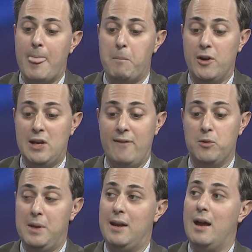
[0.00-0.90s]
but you have to
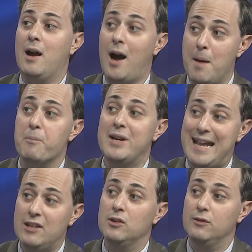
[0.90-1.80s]
be at a
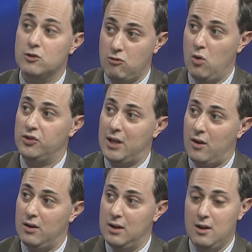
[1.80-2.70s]
comprehensive stroke center.